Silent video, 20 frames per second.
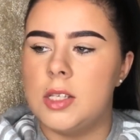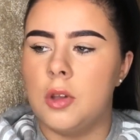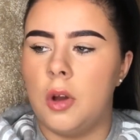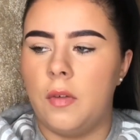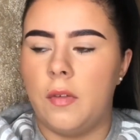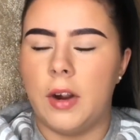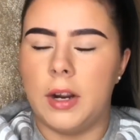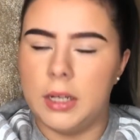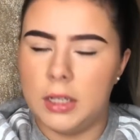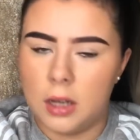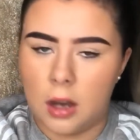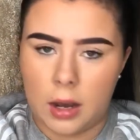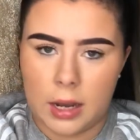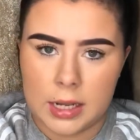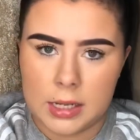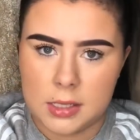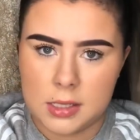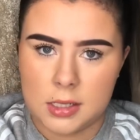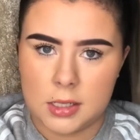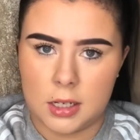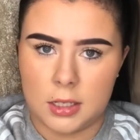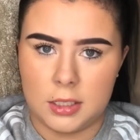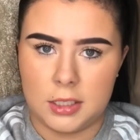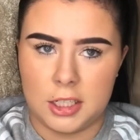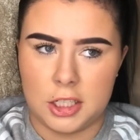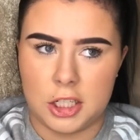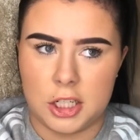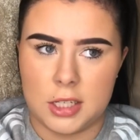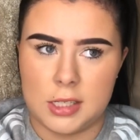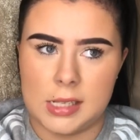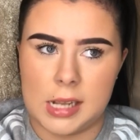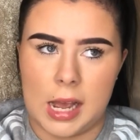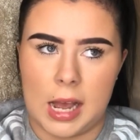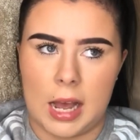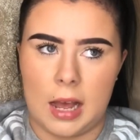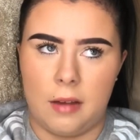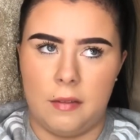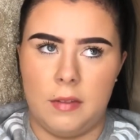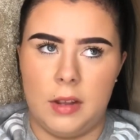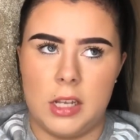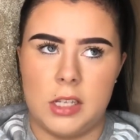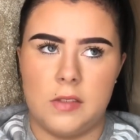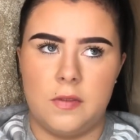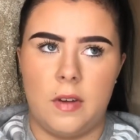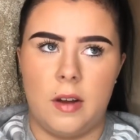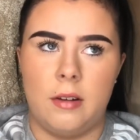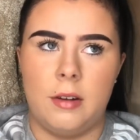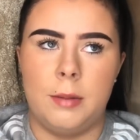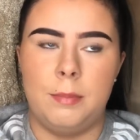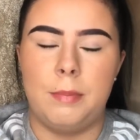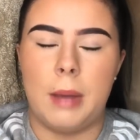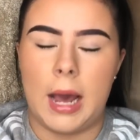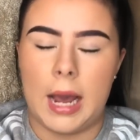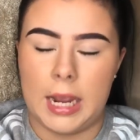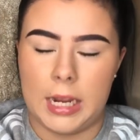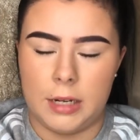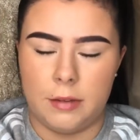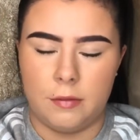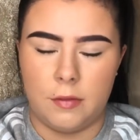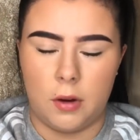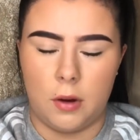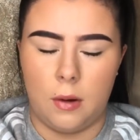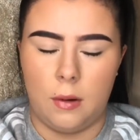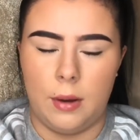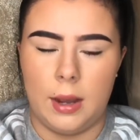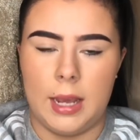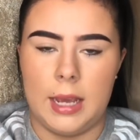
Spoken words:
not a very nice condition to have. It's very painful.